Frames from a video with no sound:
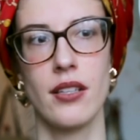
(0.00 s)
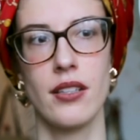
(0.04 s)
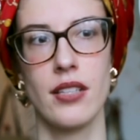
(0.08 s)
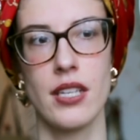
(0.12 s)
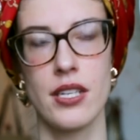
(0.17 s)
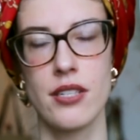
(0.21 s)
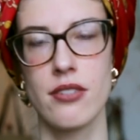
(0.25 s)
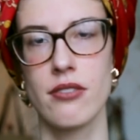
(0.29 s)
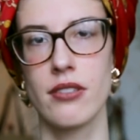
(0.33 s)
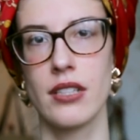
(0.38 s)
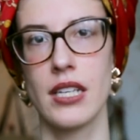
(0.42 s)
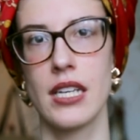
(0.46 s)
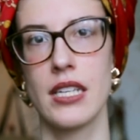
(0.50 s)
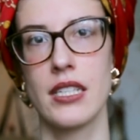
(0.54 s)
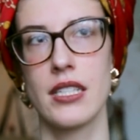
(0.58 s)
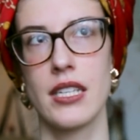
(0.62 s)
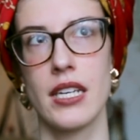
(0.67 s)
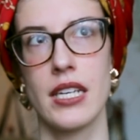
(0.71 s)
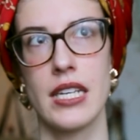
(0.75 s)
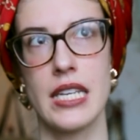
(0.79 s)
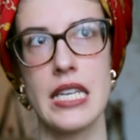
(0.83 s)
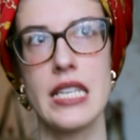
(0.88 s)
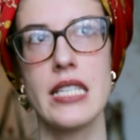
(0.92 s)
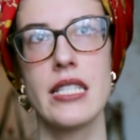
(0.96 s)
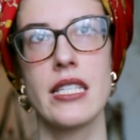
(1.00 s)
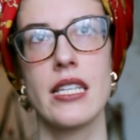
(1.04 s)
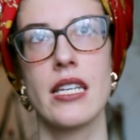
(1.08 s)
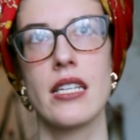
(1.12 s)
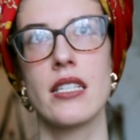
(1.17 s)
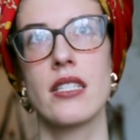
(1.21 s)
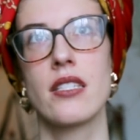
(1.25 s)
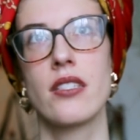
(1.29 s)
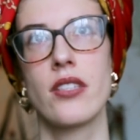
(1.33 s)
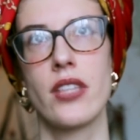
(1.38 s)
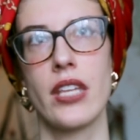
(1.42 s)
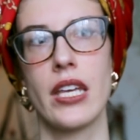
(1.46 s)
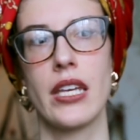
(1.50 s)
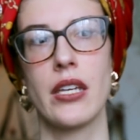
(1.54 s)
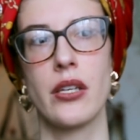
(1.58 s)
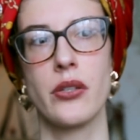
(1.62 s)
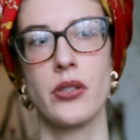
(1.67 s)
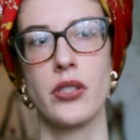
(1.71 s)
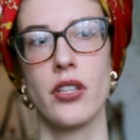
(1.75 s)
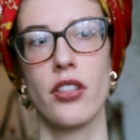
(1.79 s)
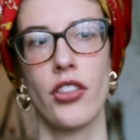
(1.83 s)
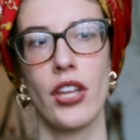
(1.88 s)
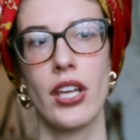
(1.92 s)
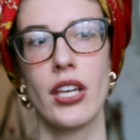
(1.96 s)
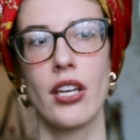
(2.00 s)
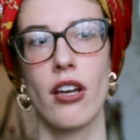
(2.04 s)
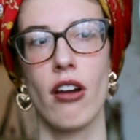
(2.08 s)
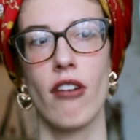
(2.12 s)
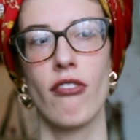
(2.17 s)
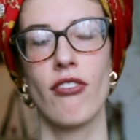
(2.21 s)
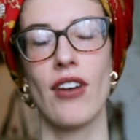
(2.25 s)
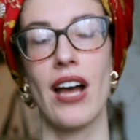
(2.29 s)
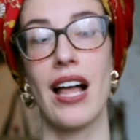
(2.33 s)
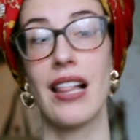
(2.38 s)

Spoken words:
literally the easiest thing you could think of.